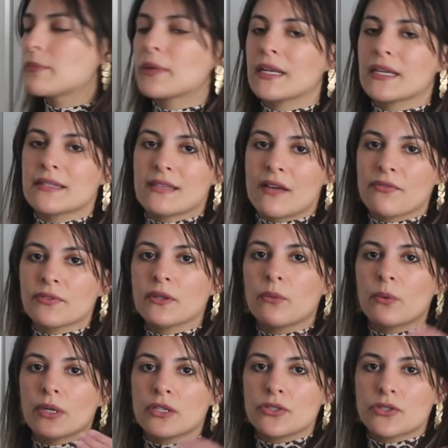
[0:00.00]
But I
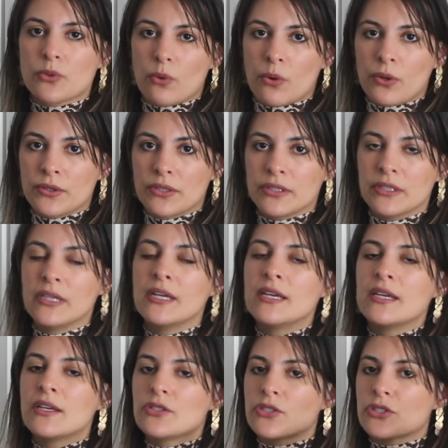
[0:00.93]
definitely wanted to order
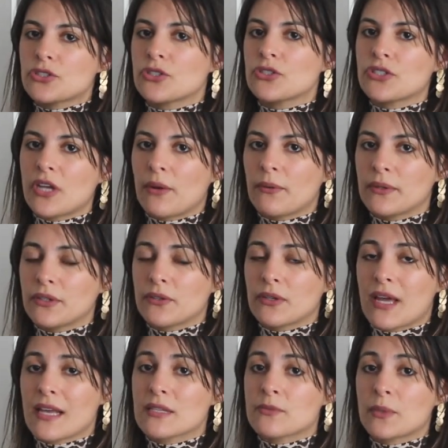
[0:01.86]
just to share with
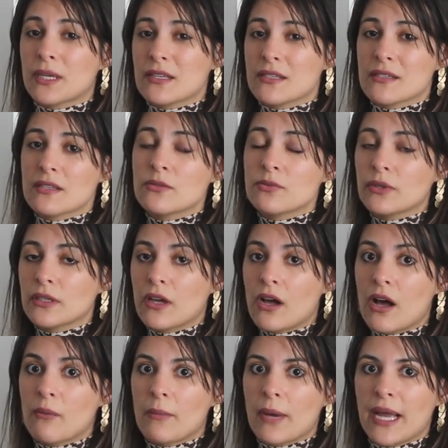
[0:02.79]
you guys because this one
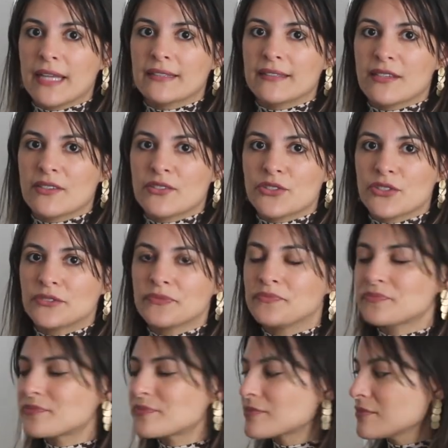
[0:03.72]
caught my
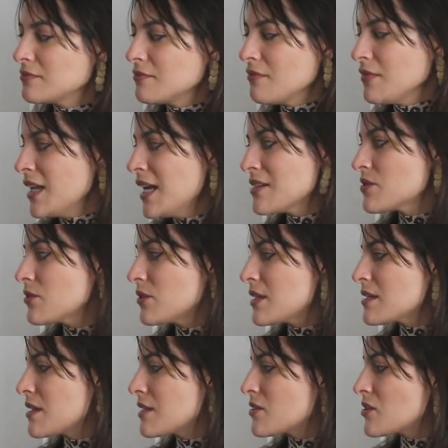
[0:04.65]
attention as soon
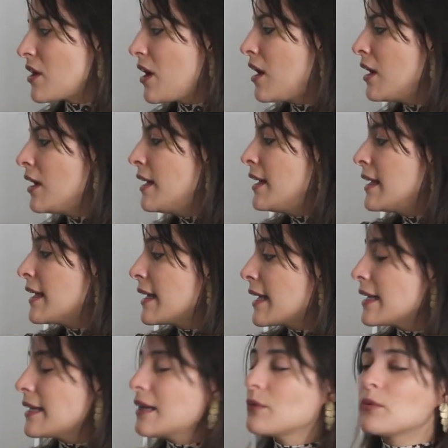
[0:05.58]
as I saw.
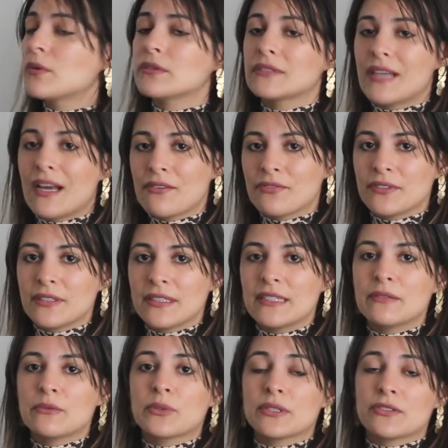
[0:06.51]
And I will
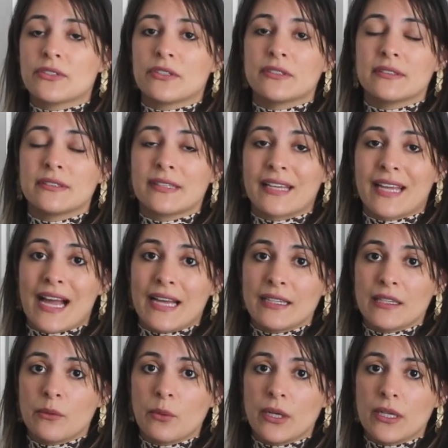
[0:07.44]
definitely return the
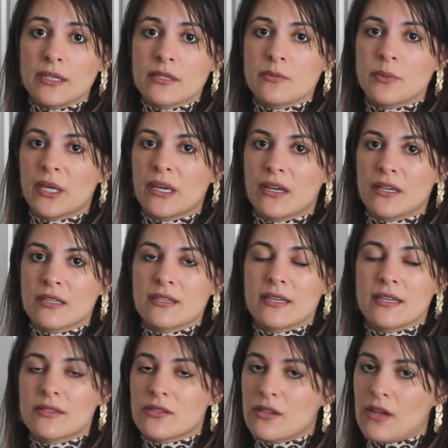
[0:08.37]
khaki ones because
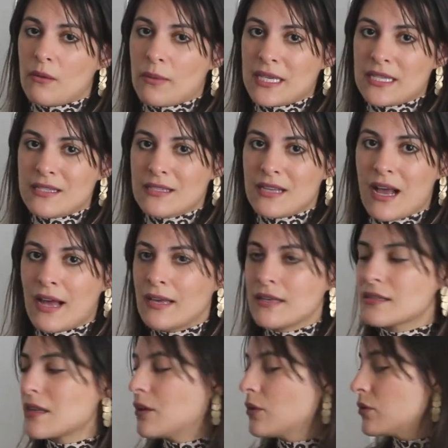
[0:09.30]
it's not my
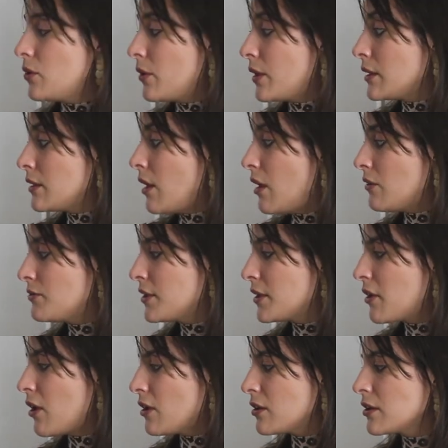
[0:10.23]
size. Although I love the
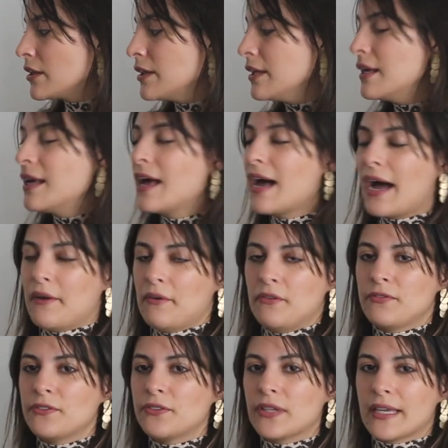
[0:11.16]
color, I
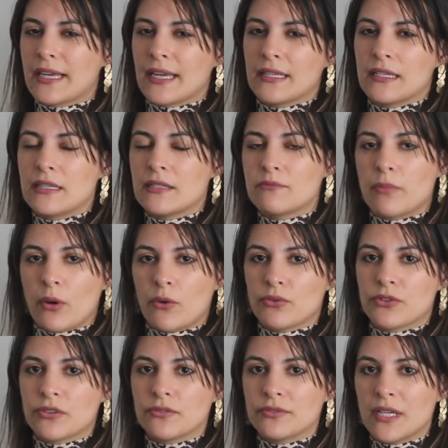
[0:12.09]
don't feel like I need
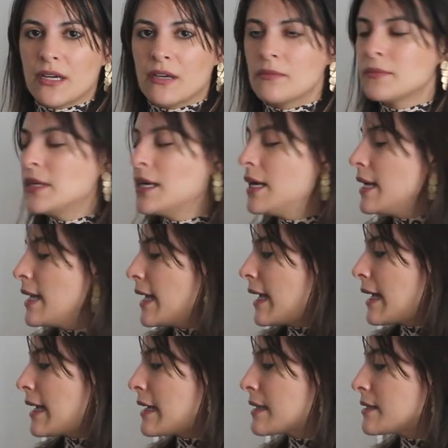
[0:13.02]
both of them.
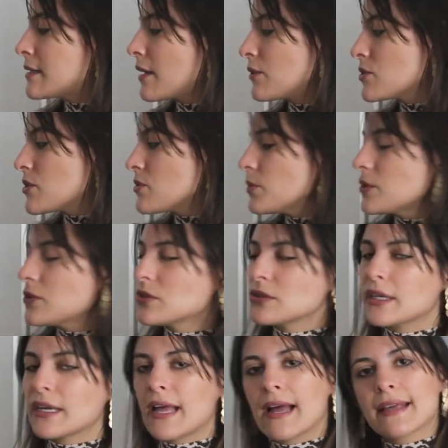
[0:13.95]
And I'll just
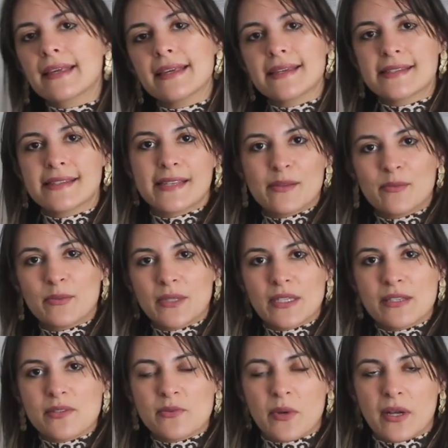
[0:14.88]
return the khaki and keep
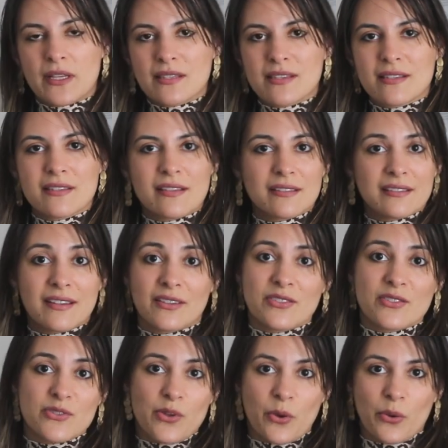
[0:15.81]
these ones because they
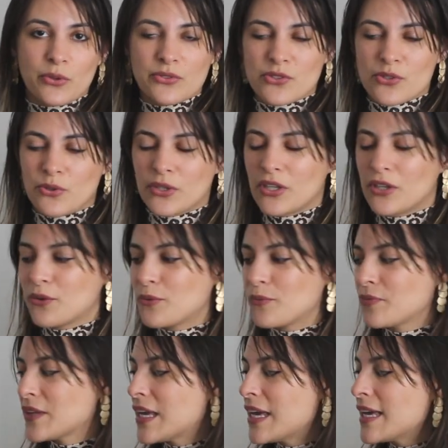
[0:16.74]
are so, so cute.
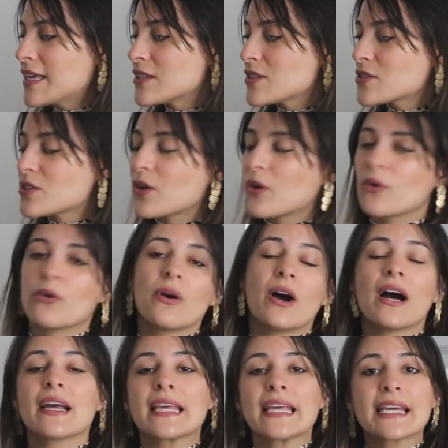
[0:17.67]
So
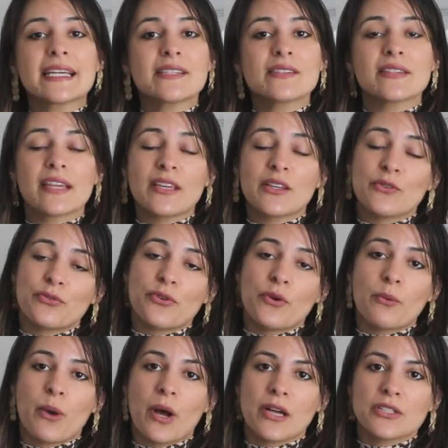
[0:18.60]
again, thank you
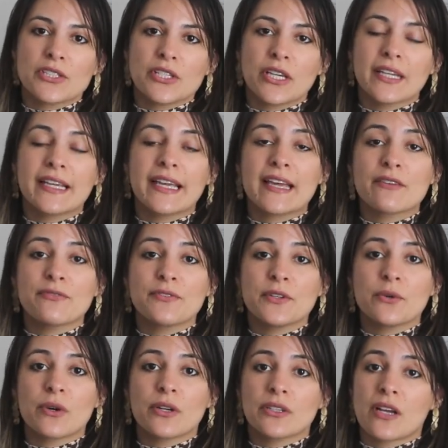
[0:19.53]
for watching. If
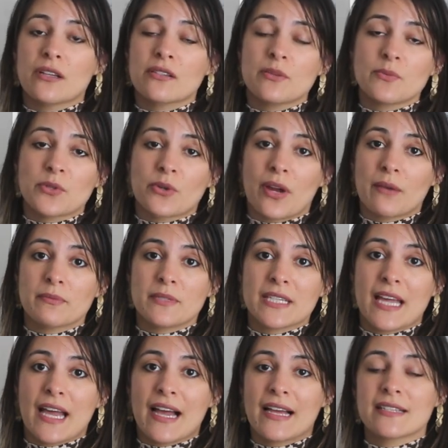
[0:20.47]
you are not subscribed
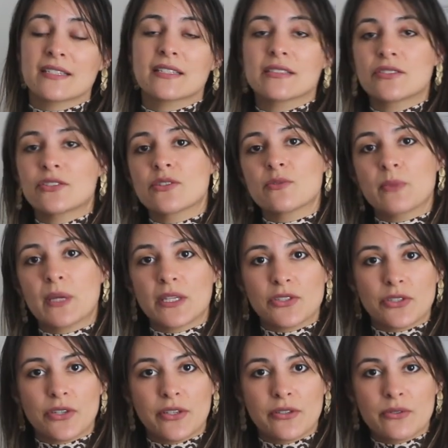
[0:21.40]
yet, just make
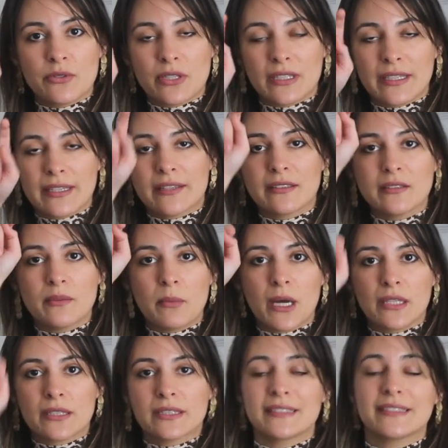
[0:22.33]
sure you click on the
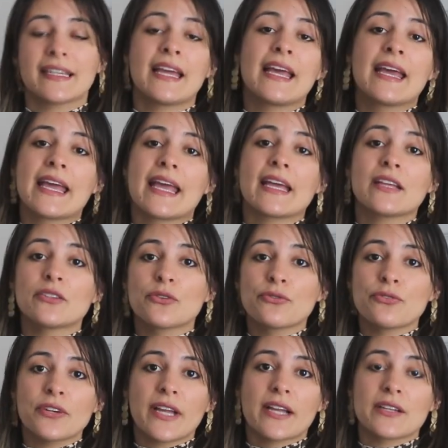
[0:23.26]
button and
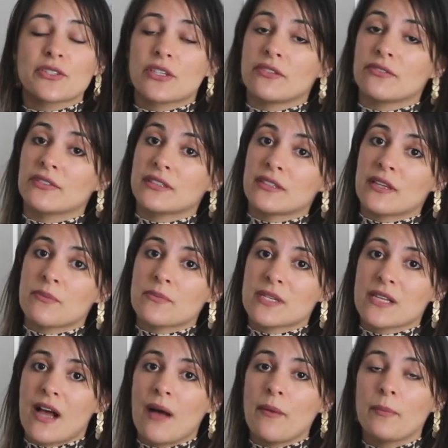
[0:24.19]
don't forget to give the
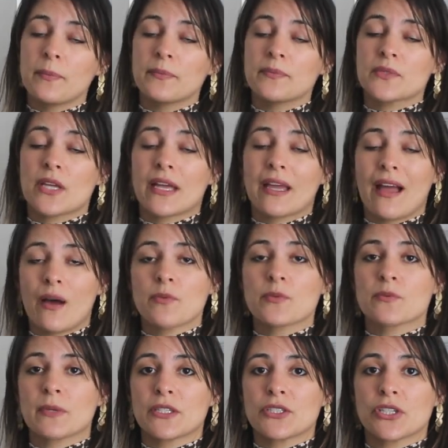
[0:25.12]
thumbs up. It
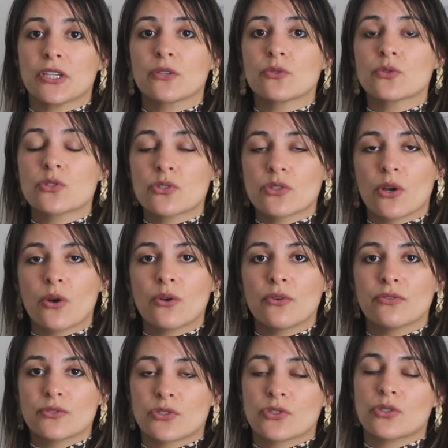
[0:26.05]
helps my channel
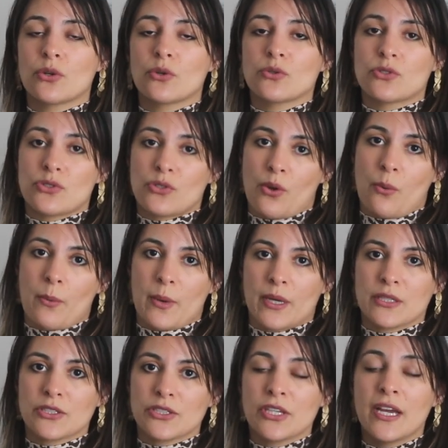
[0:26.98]
so, so, so
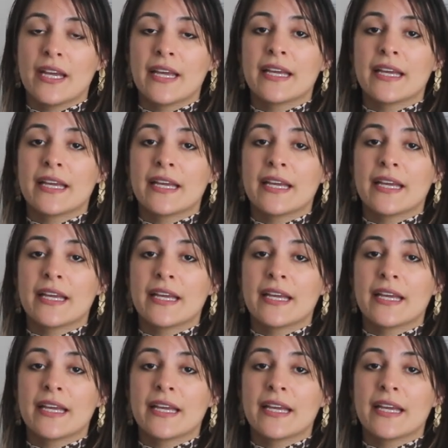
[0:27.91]
much.